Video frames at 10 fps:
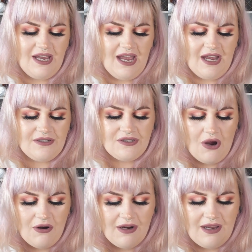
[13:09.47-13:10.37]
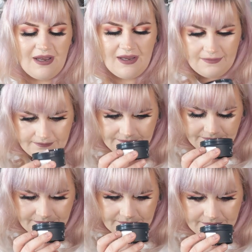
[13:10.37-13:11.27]
and tonka.
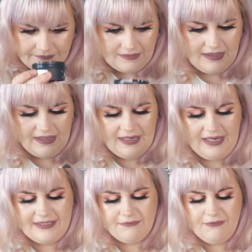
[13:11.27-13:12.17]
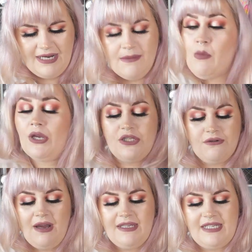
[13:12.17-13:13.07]
It's really
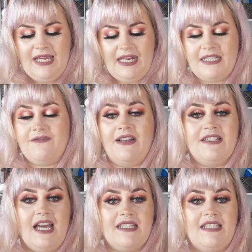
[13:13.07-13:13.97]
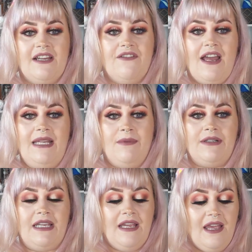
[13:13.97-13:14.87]
moisturizing, and it's fantastic for
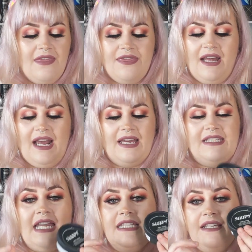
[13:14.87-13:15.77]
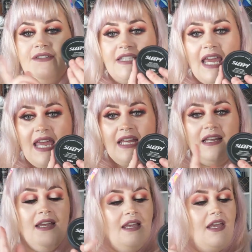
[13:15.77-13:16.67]
anybody that has sensitive
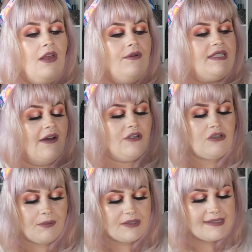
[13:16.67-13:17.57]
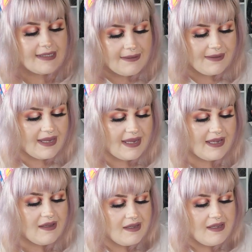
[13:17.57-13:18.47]
skin, who's having trouble
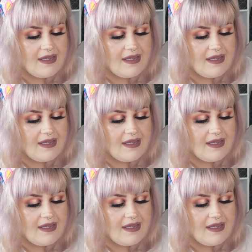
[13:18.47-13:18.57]
sleeping.